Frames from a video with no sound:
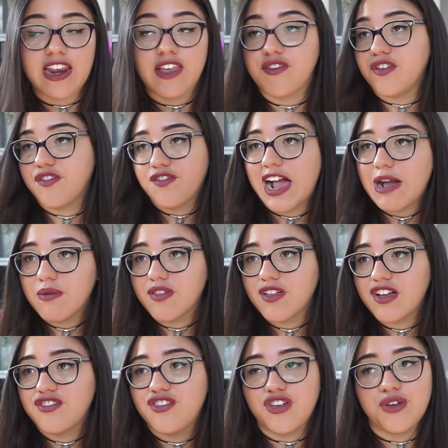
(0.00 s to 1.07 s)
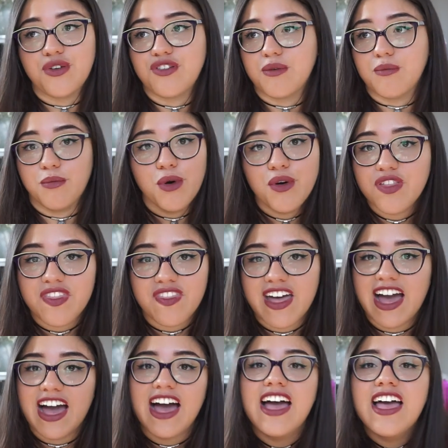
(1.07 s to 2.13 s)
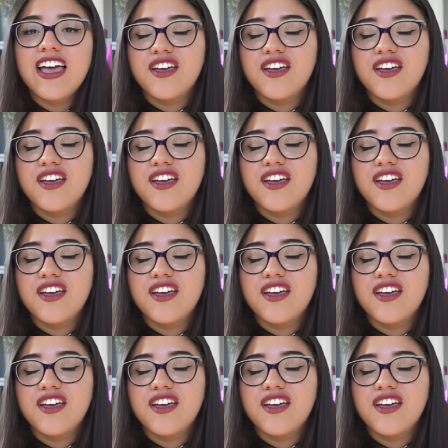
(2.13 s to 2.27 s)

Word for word: and if you fly with us, you're using more than that.